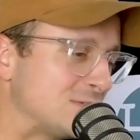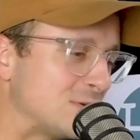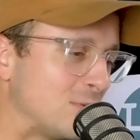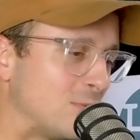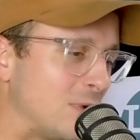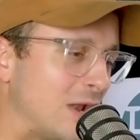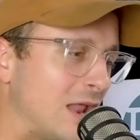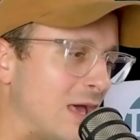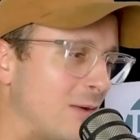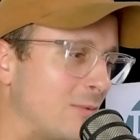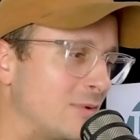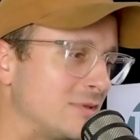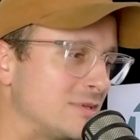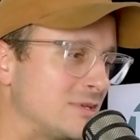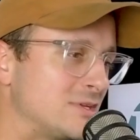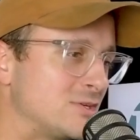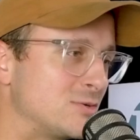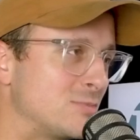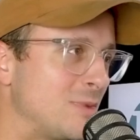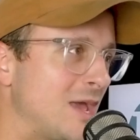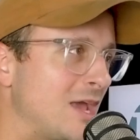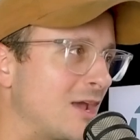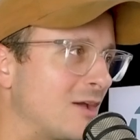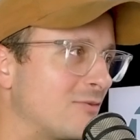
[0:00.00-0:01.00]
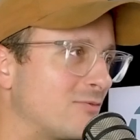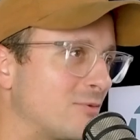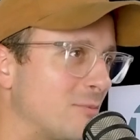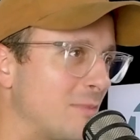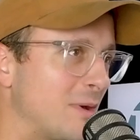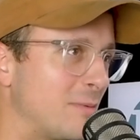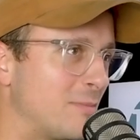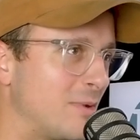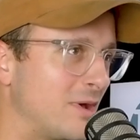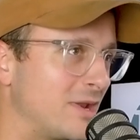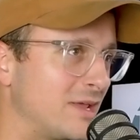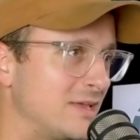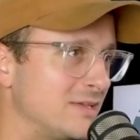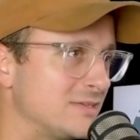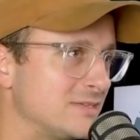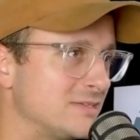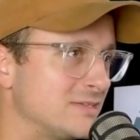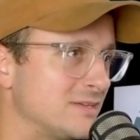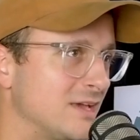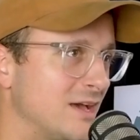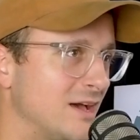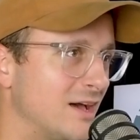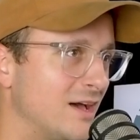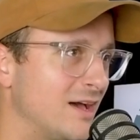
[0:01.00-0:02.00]
So when I went to Jamaica for my
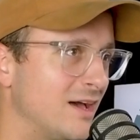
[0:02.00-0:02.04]
buddy's